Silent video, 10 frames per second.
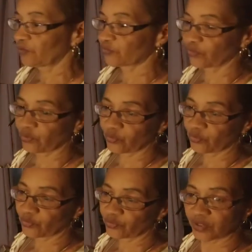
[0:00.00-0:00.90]
So
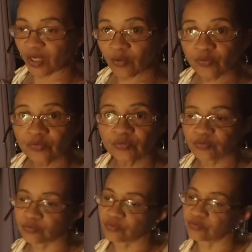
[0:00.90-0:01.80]
now,
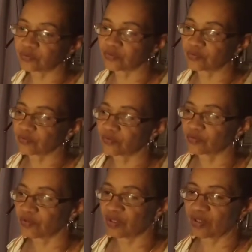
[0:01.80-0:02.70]

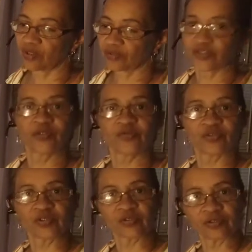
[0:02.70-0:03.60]
I think you've
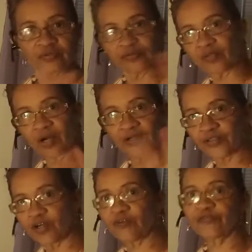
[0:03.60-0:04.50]
seen it on
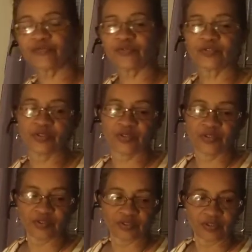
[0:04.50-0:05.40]
and off.
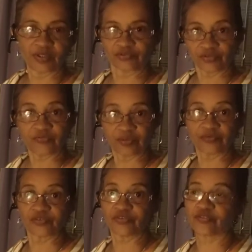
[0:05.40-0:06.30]
She's
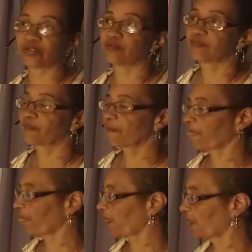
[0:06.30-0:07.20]
thin,
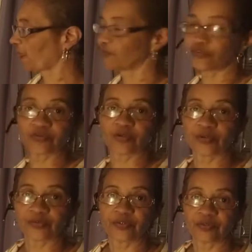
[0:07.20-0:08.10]
and she's
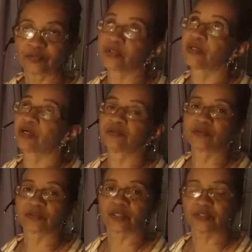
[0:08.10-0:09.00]
healthy. Thank God.
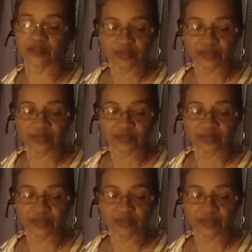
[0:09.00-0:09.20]
Okay.